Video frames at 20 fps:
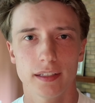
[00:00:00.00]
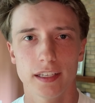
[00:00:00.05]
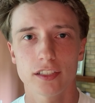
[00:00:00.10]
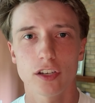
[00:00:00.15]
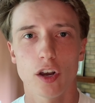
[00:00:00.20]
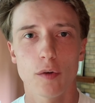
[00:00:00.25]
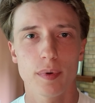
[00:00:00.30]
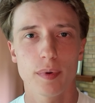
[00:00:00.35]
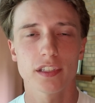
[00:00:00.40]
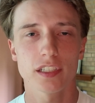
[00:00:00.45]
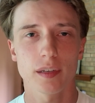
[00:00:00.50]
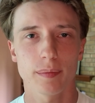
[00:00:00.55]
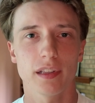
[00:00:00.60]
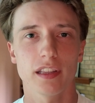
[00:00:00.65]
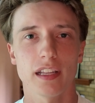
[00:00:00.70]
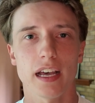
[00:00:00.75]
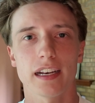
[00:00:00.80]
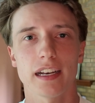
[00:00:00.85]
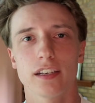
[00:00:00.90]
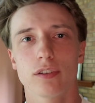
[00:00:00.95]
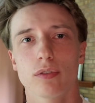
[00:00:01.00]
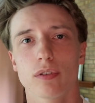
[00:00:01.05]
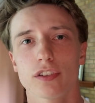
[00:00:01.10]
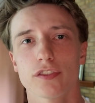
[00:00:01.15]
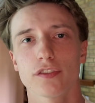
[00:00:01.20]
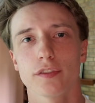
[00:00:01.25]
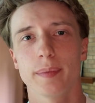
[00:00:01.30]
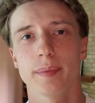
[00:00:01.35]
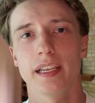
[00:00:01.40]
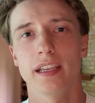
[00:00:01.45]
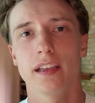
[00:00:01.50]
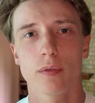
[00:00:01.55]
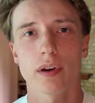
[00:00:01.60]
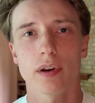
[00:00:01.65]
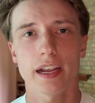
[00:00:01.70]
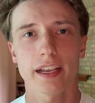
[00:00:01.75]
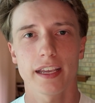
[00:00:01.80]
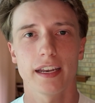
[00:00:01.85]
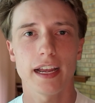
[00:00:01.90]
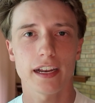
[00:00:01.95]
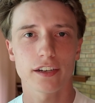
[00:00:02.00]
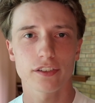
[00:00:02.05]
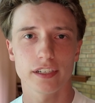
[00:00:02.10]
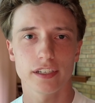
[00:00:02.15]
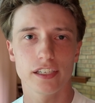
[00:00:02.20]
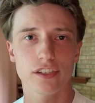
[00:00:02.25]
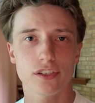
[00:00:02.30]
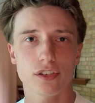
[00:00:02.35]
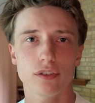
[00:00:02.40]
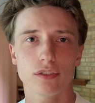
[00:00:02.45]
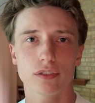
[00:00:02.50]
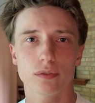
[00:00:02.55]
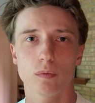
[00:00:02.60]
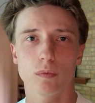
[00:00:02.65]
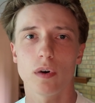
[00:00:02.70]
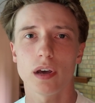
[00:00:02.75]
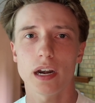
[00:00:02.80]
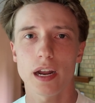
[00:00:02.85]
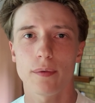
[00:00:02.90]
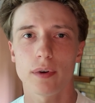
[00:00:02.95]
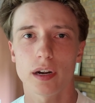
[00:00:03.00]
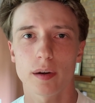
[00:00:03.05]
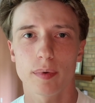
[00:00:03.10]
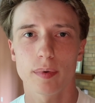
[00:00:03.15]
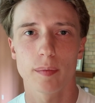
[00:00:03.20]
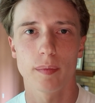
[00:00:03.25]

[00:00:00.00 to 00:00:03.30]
This opens up a lot of doors for me where I can actually choose what I want to